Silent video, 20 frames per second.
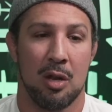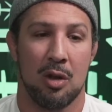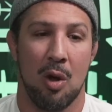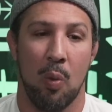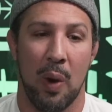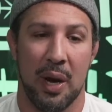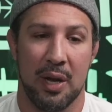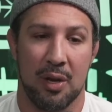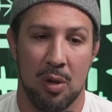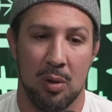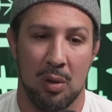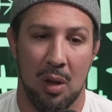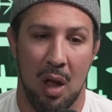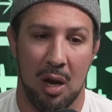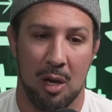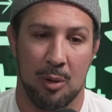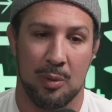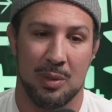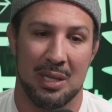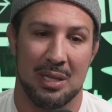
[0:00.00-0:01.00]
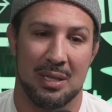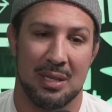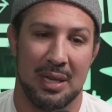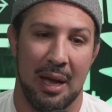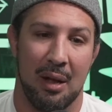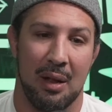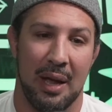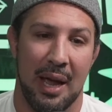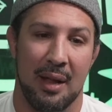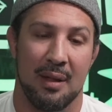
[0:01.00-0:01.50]
Don't wait too long because the
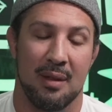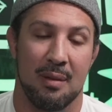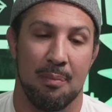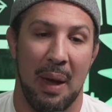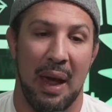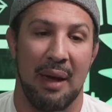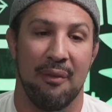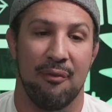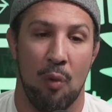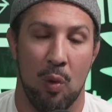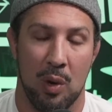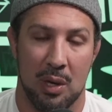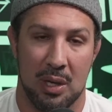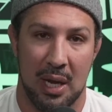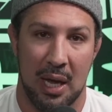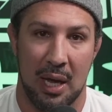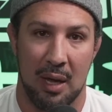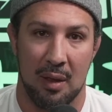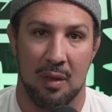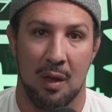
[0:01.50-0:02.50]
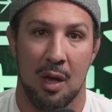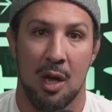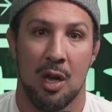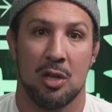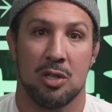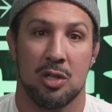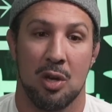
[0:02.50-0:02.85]
sale ends May 14th.